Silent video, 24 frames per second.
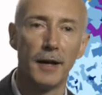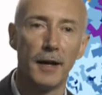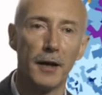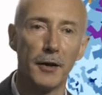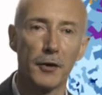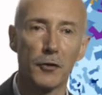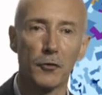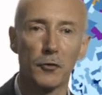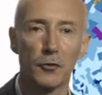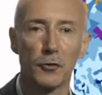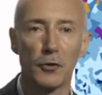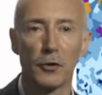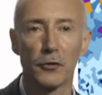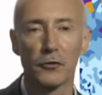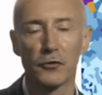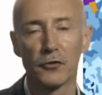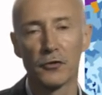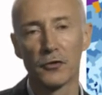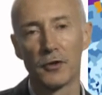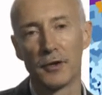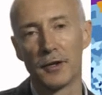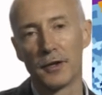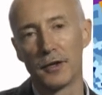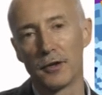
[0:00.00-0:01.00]
And
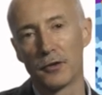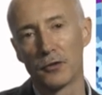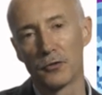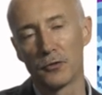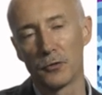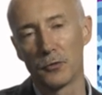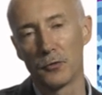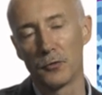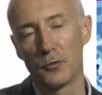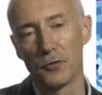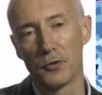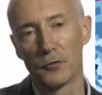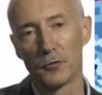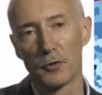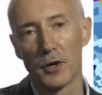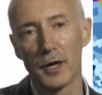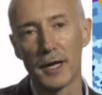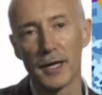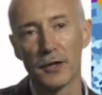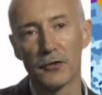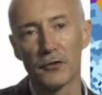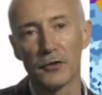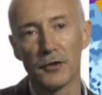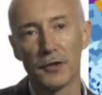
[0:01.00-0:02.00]
across to the
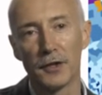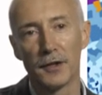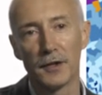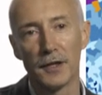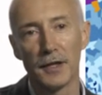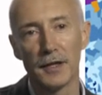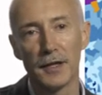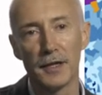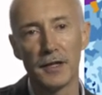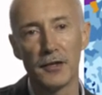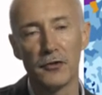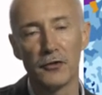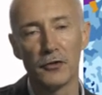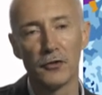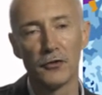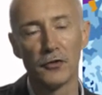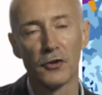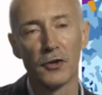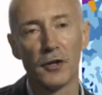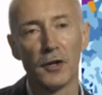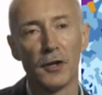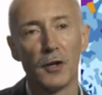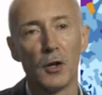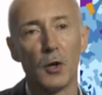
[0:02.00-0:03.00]
right in the
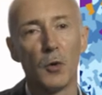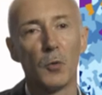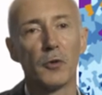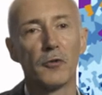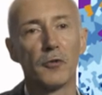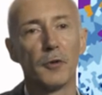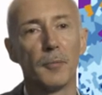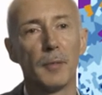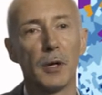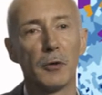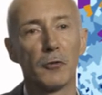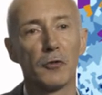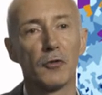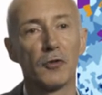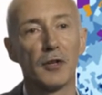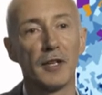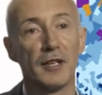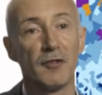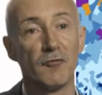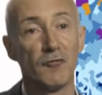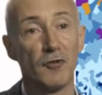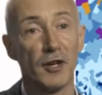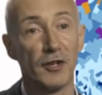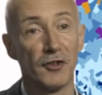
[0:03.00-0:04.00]
east, which are
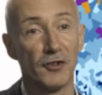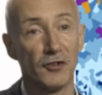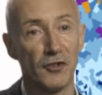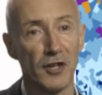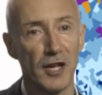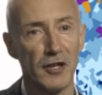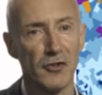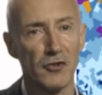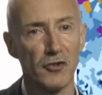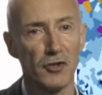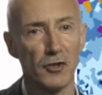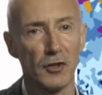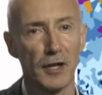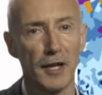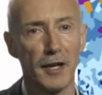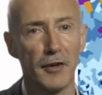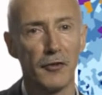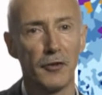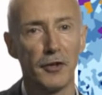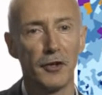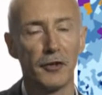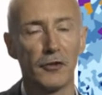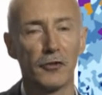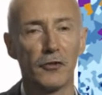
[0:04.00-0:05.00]
mostly residential
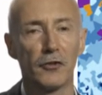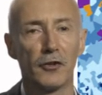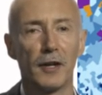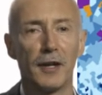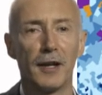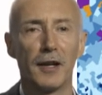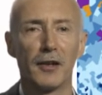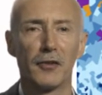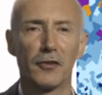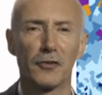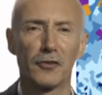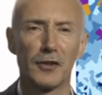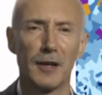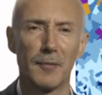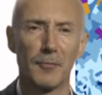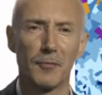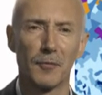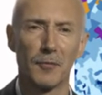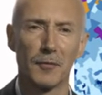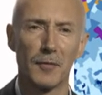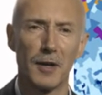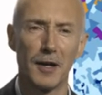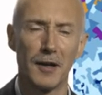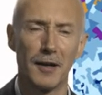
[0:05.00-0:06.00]
areas and
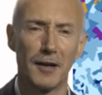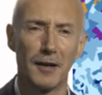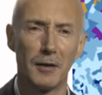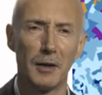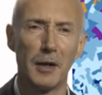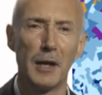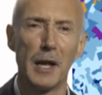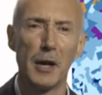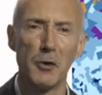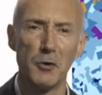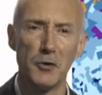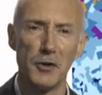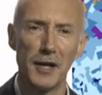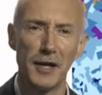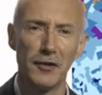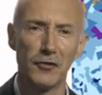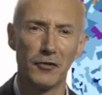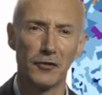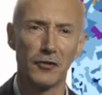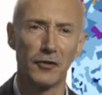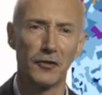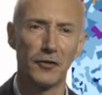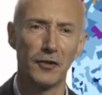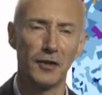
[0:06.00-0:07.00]
some low
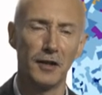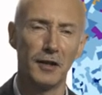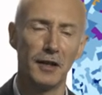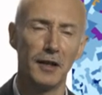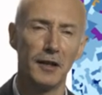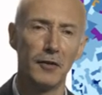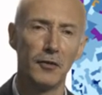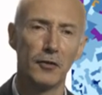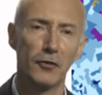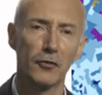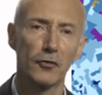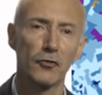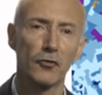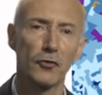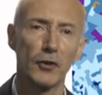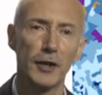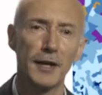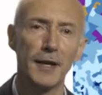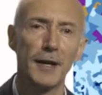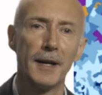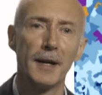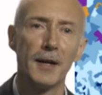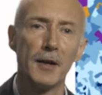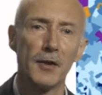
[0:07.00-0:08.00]
density
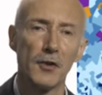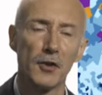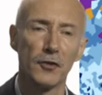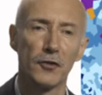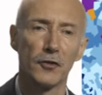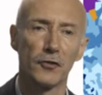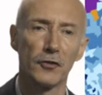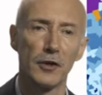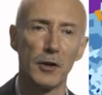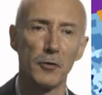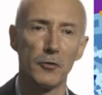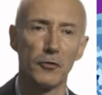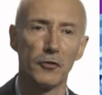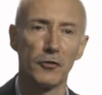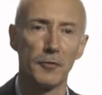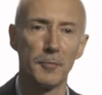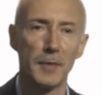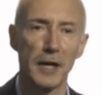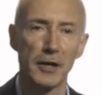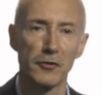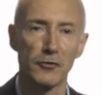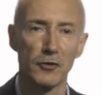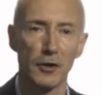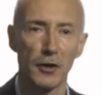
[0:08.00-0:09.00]
industry, then the zones are
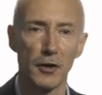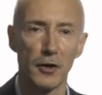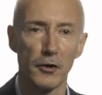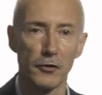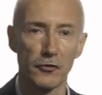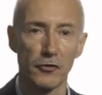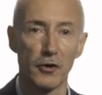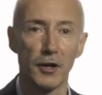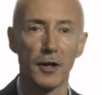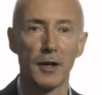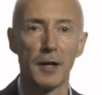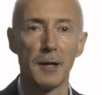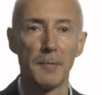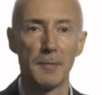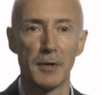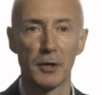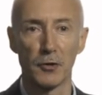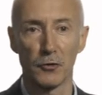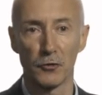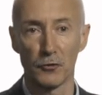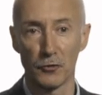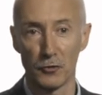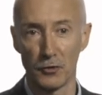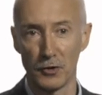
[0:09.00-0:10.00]
much larger
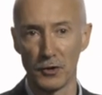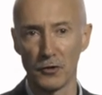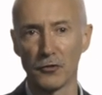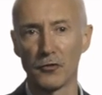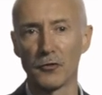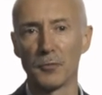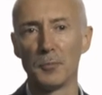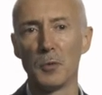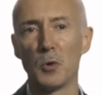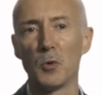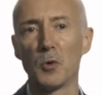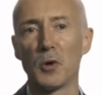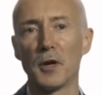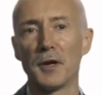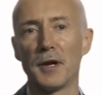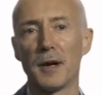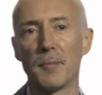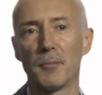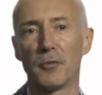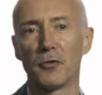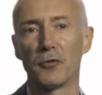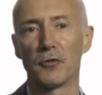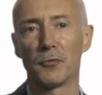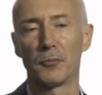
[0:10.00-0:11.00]
because there are smaller
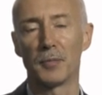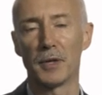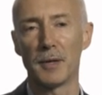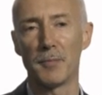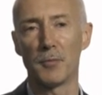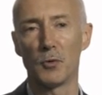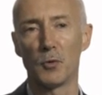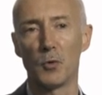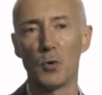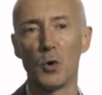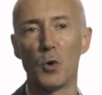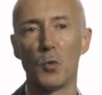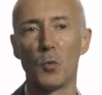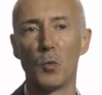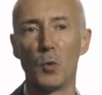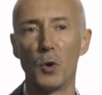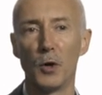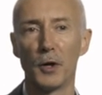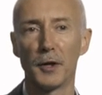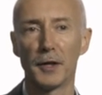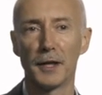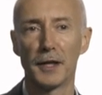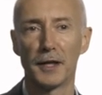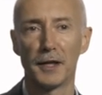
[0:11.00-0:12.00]
numbers of people
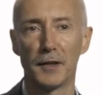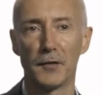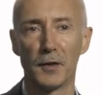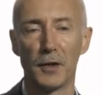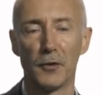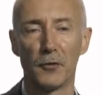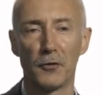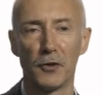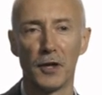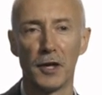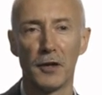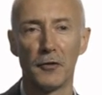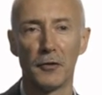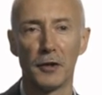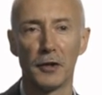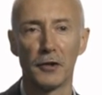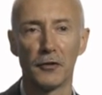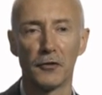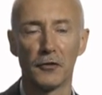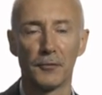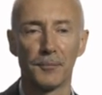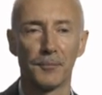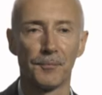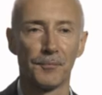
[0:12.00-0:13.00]
working in those
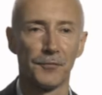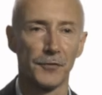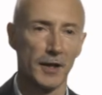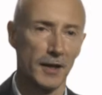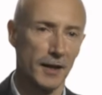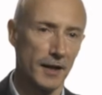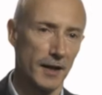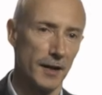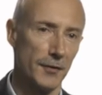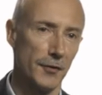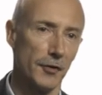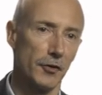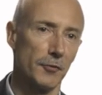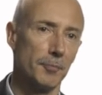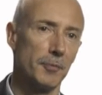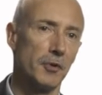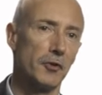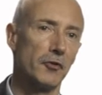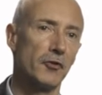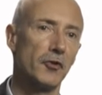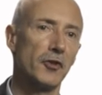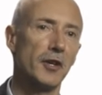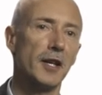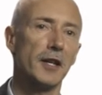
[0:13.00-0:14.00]
areas. And this
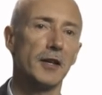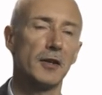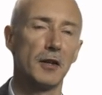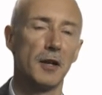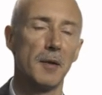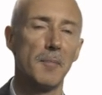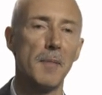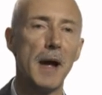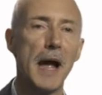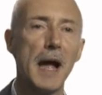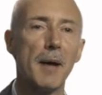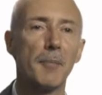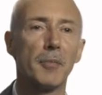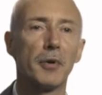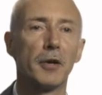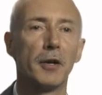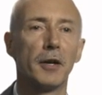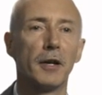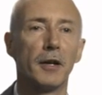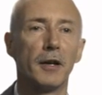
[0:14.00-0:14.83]
particular map